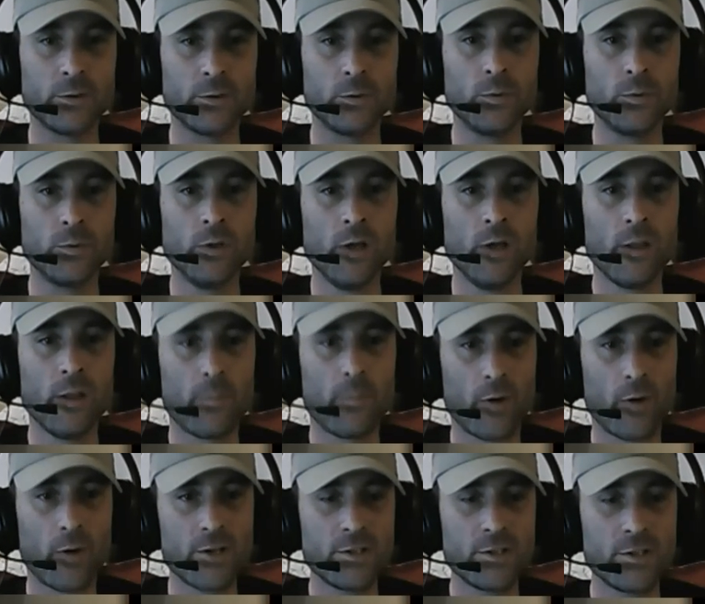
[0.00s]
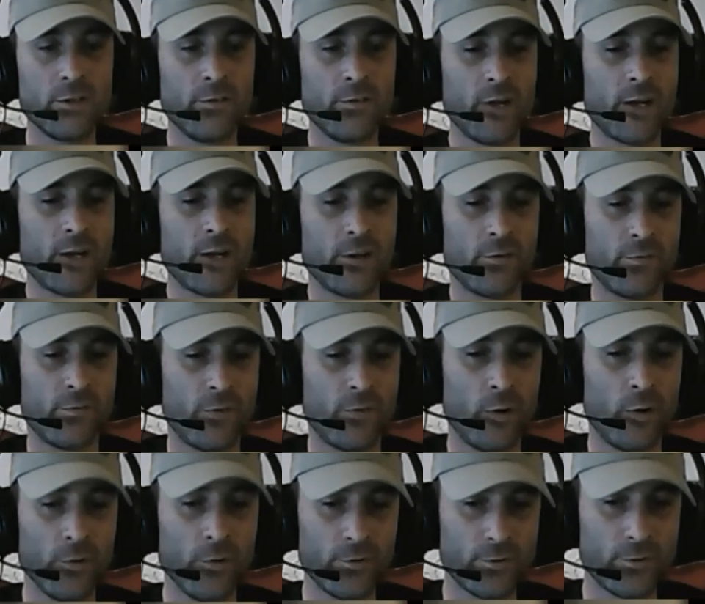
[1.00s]
So Project Nevada
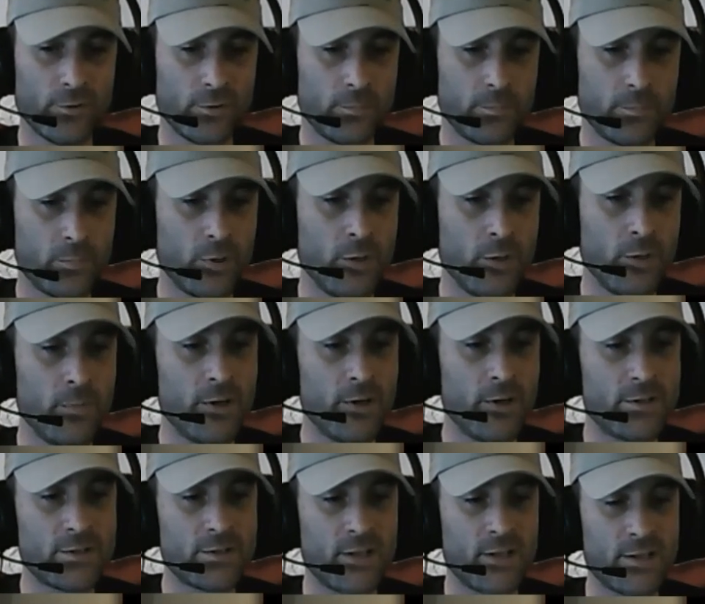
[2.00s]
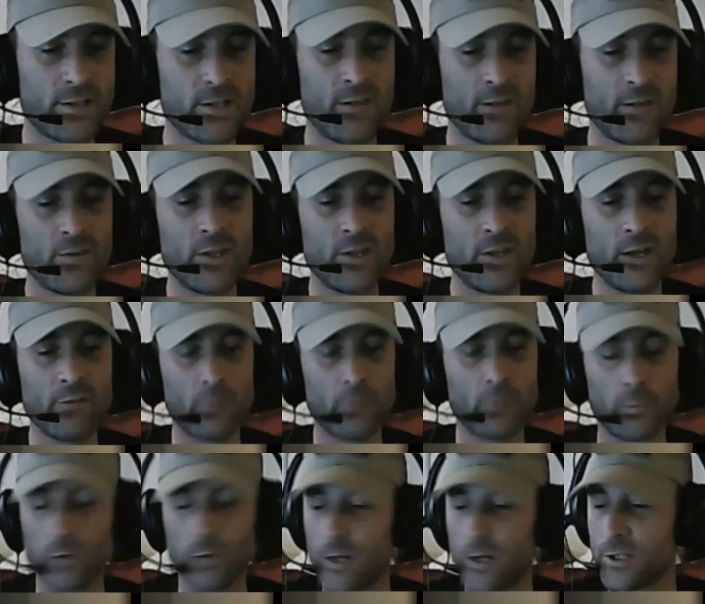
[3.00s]
defaults pretty much sets everything
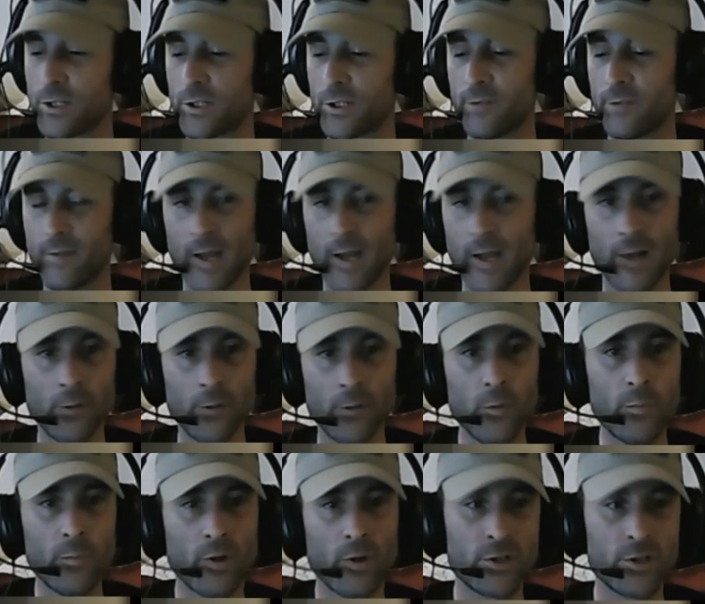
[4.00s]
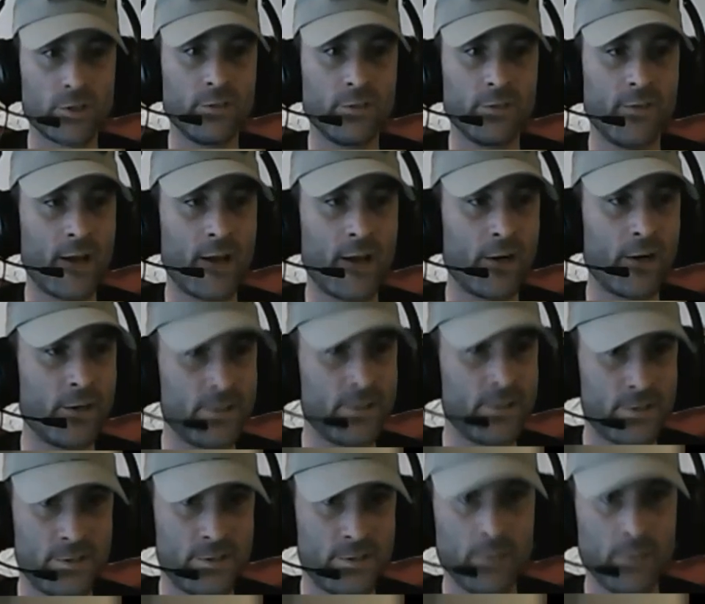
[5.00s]
up for Project Nevada. And what Project Nevada
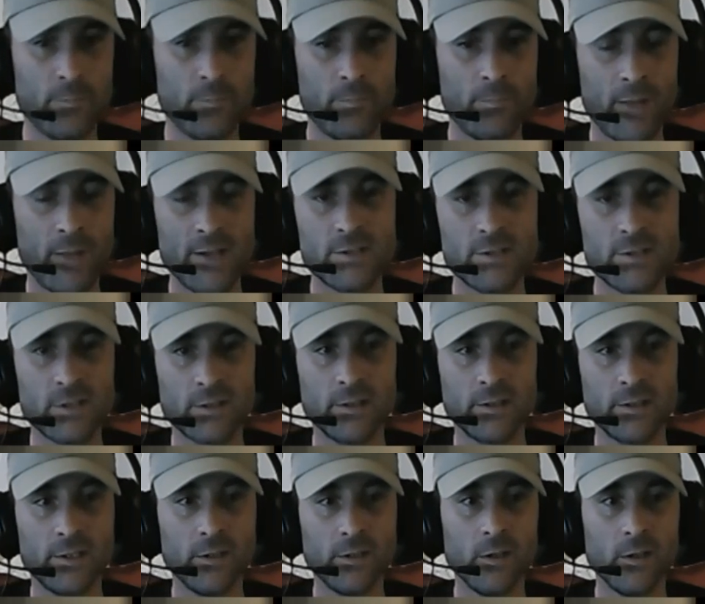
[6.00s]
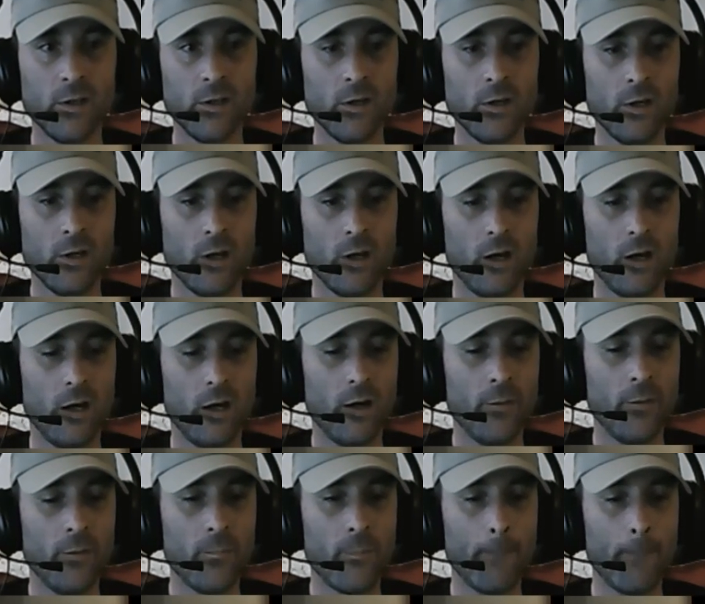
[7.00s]
does is it basically
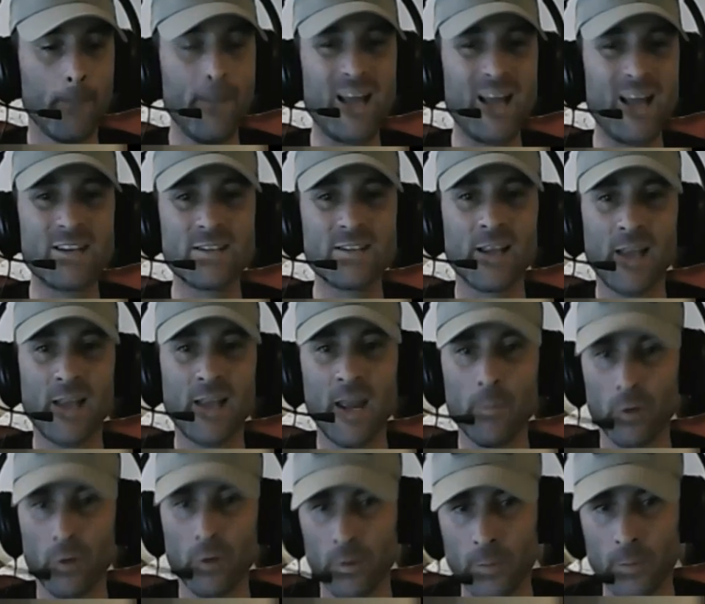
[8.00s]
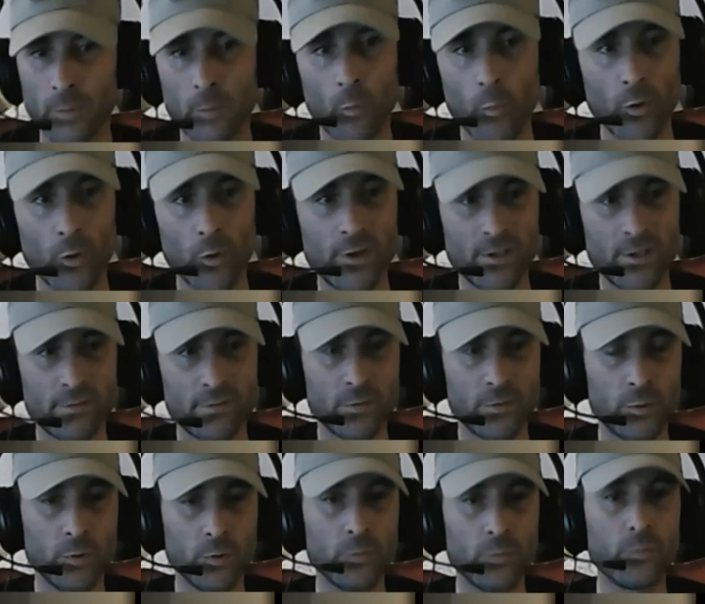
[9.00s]
makes the game a little bit more
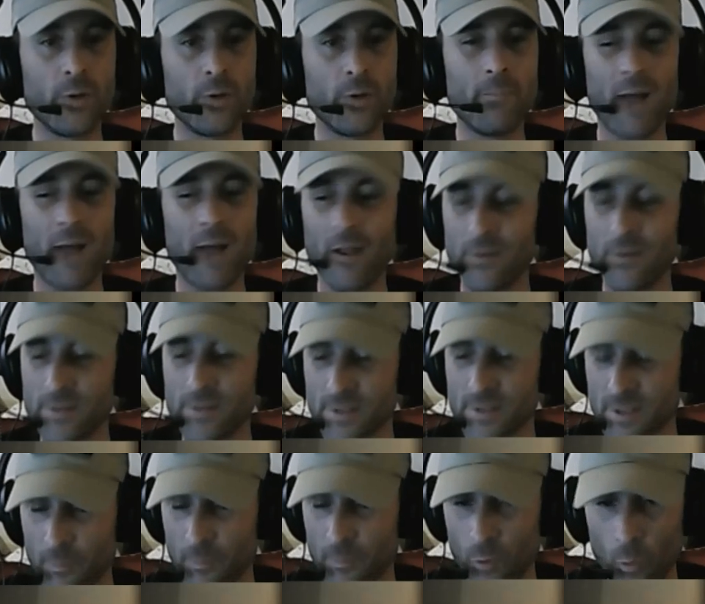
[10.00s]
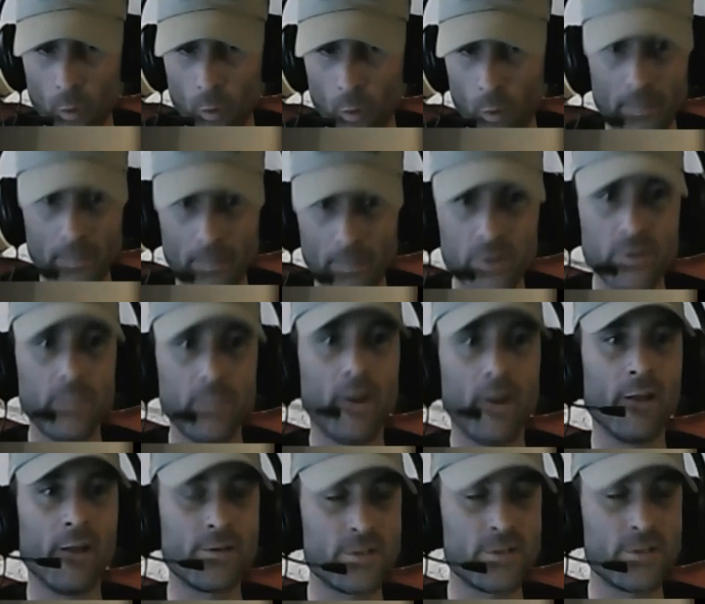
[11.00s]
difficult, rebalances some of the weapons,
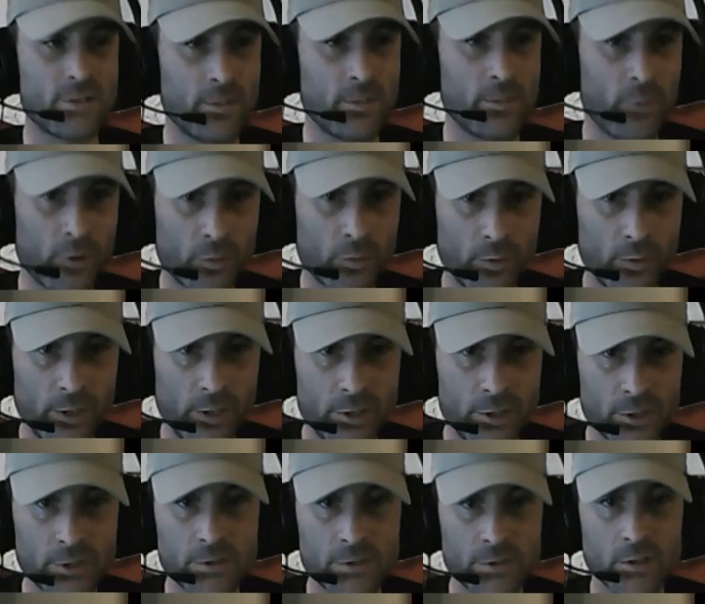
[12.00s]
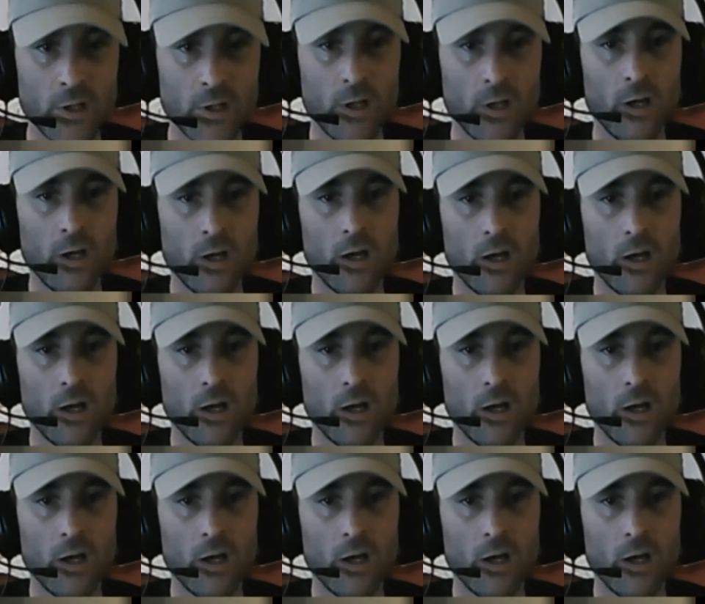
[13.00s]
rebalances some of the creatures.